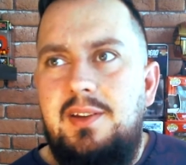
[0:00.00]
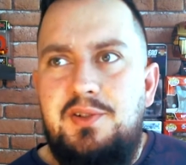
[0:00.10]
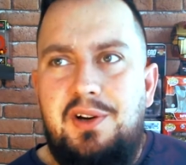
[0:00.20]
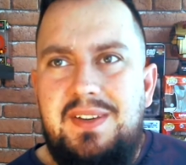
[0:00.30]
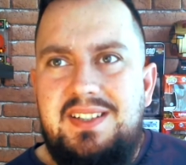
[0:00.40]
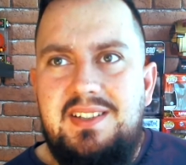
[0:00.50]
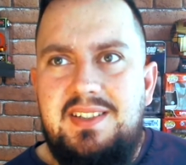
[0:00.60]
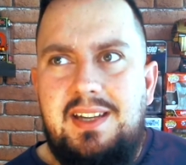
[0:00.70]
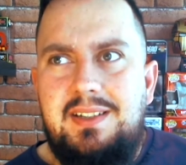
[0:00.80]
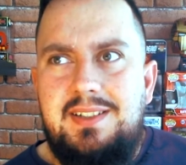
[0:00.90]
sort of Eastern
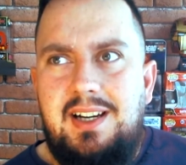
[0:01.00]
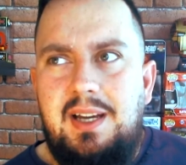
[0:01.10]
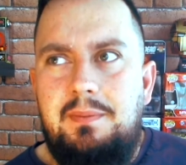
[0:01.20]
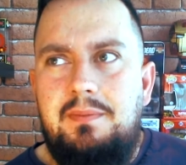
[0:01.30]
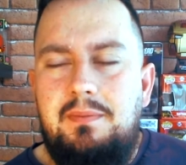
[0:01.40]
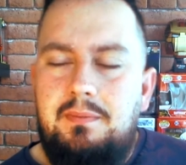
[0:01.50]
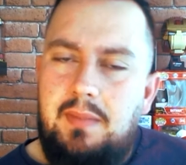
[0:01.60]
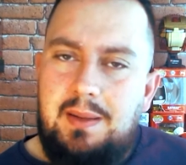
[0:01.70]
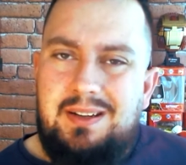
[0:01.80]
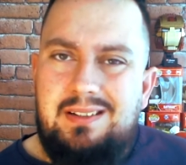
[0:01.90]
Standard Time.
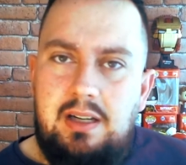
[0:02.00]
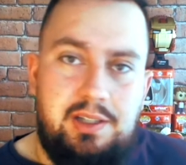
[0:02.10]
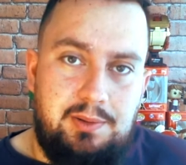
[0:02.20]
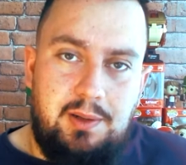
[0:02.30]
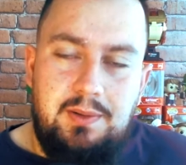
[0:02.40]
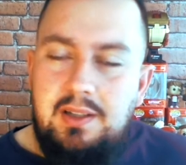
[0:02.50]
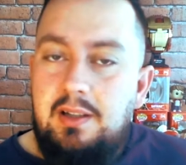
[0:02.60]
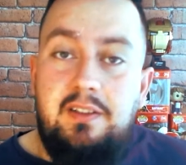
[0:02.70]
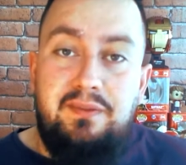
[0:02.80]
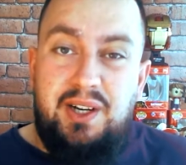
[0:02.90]
Maybe, I don't know,
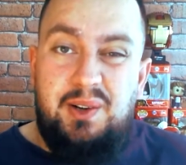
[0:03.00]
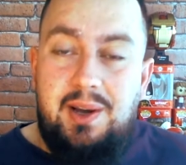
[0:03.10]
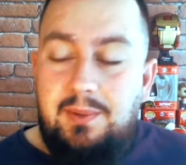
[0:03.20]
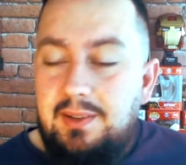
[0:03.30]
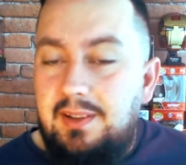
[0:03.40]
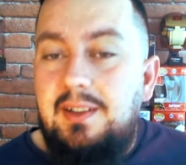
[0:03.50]
figure it out.